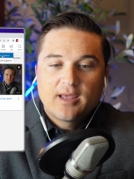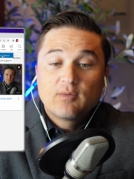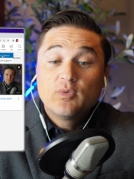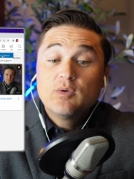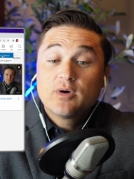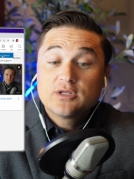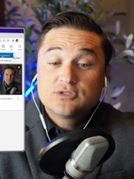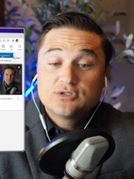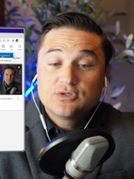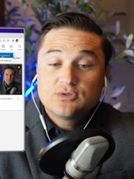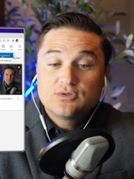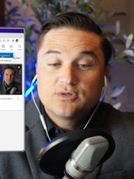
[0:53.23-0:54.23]
and we want to
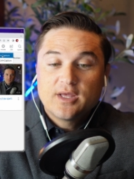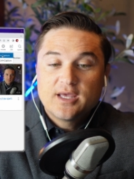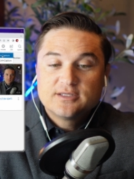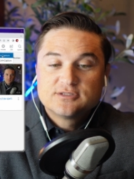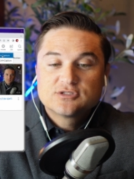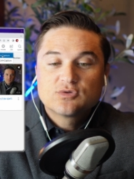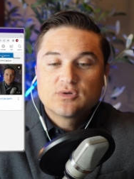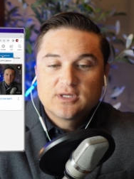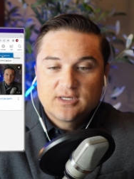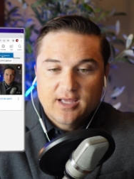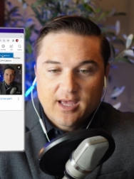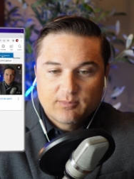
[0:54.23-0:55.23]
do a
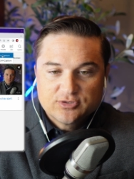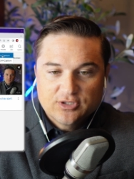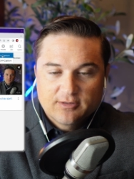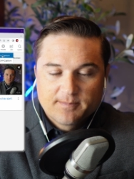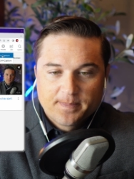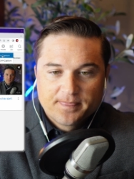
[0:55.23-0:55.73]
screen capture.